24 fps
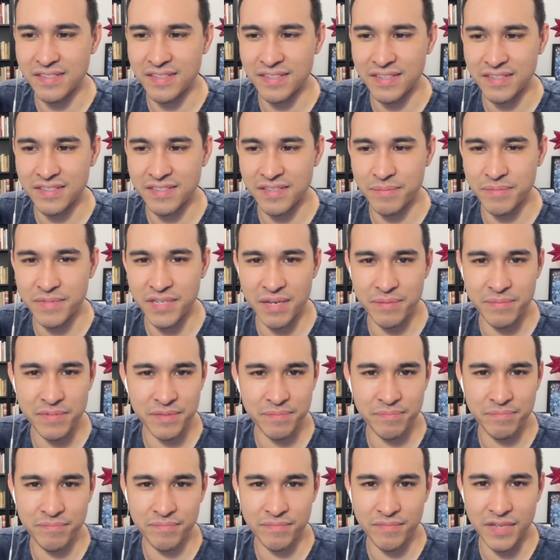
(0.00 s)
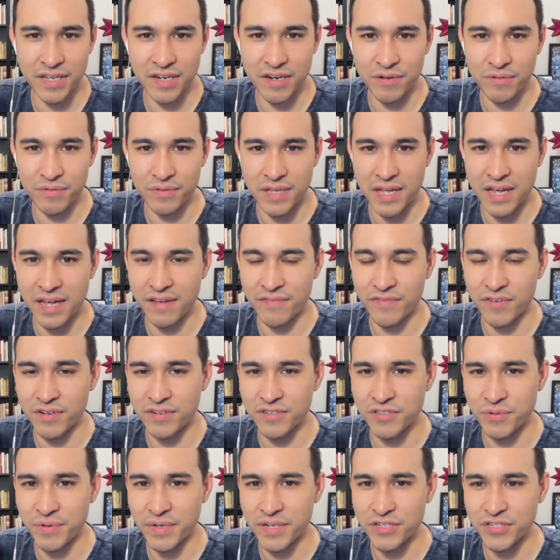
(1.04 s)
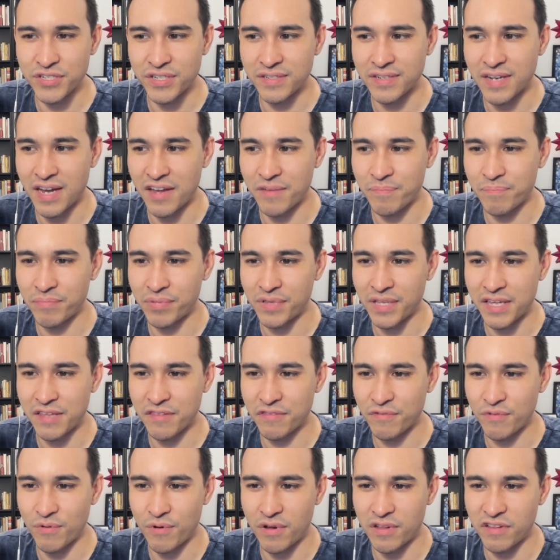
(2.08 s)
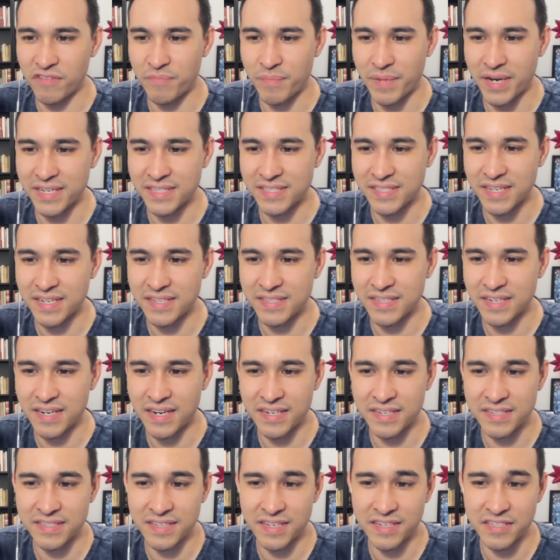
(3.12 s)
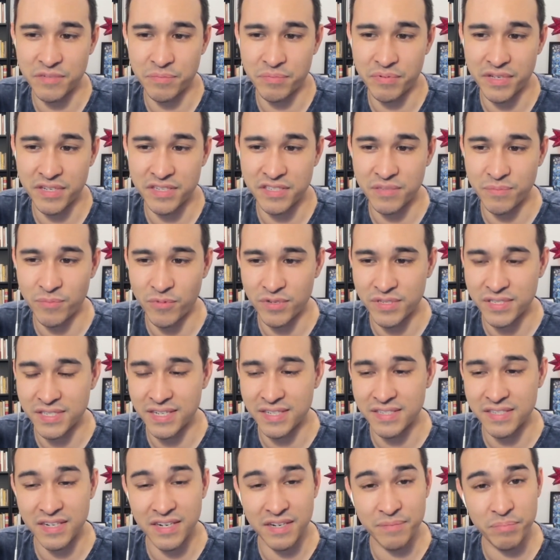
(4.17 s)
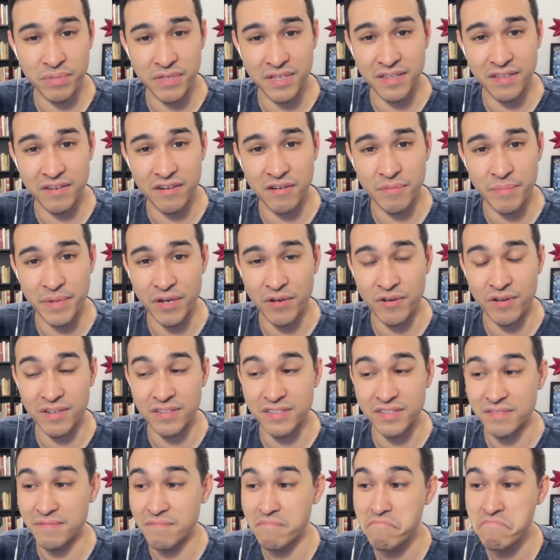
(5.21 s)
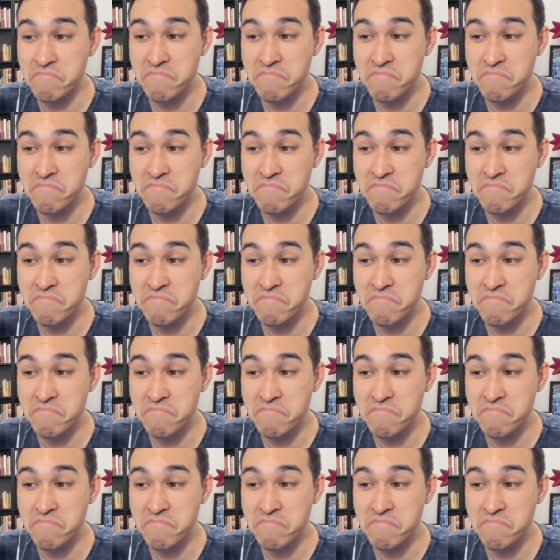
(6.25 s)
Like sometimes I'm, live on Twitch and I play through all of my sets, and I decide to play some more sets and I play that on my alt.